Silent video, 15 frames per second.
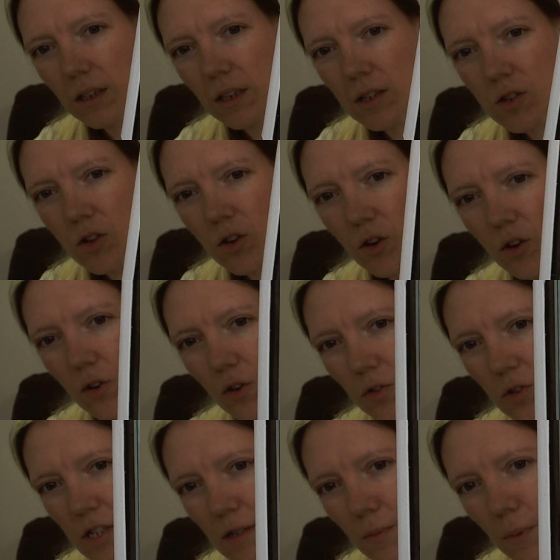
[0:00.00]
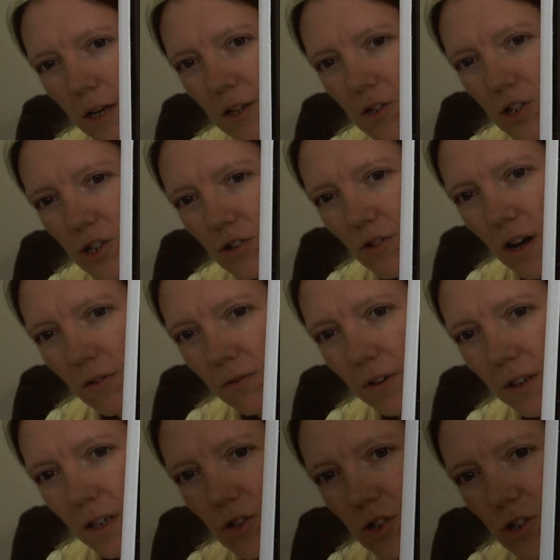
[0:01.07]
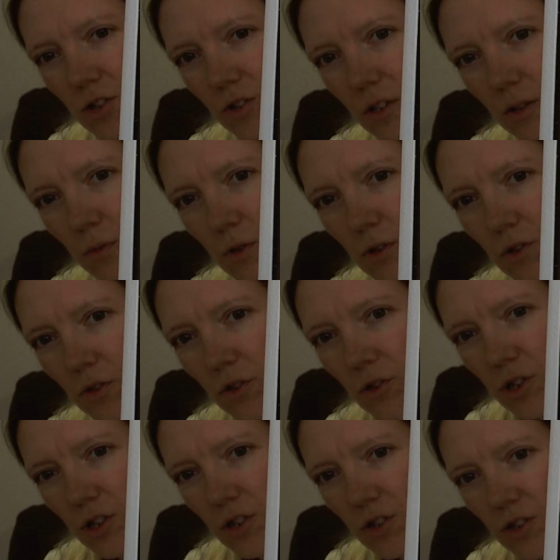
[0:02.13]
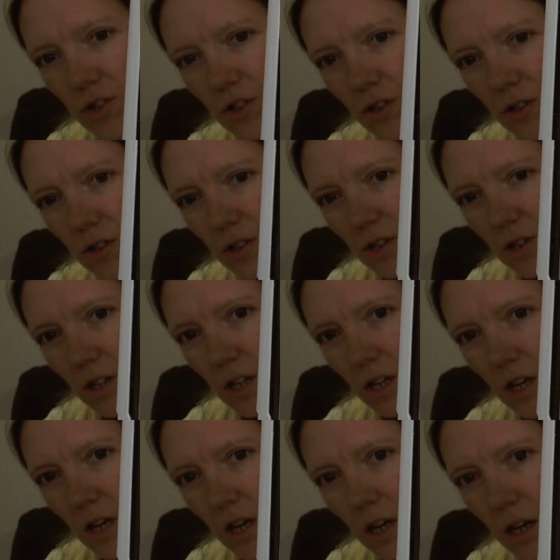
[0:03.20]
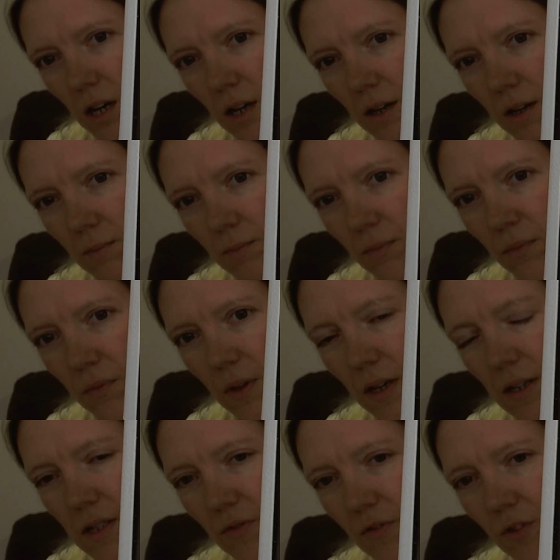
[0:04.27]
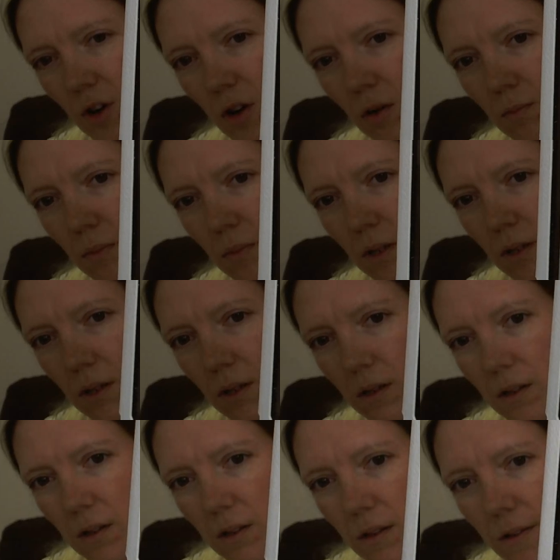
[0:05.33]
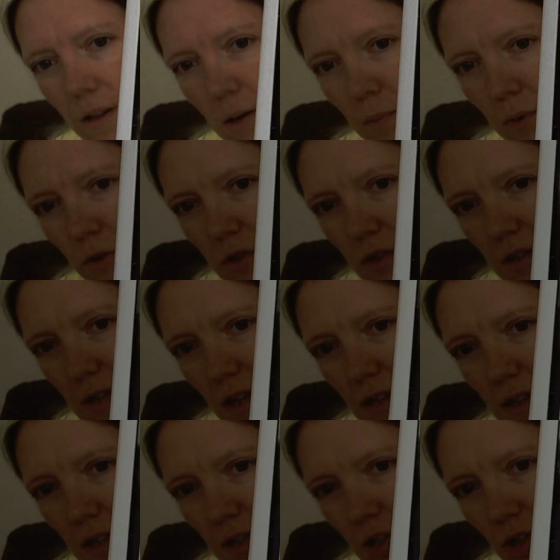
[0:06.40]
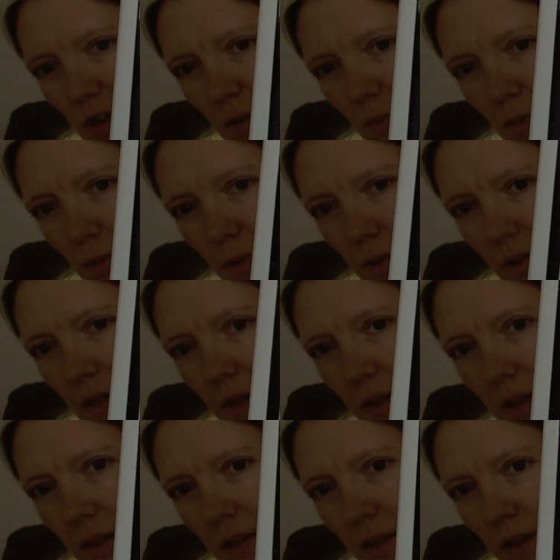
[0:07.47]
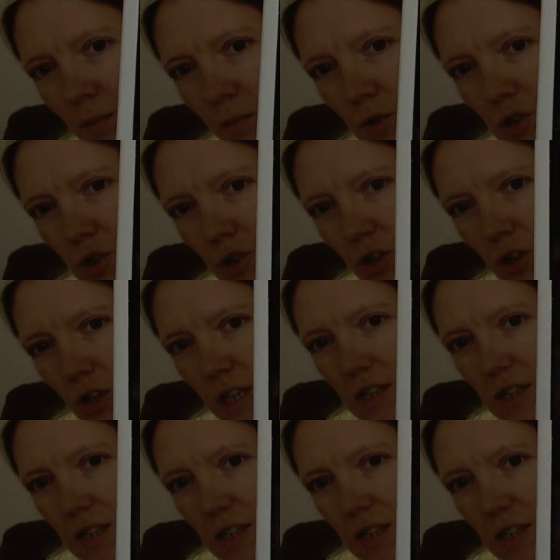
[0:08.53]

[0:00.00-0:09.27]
is called Space Giraffe, and I just thought he was gorgeous. That is from that person's Etsy shop, and I'm not sure,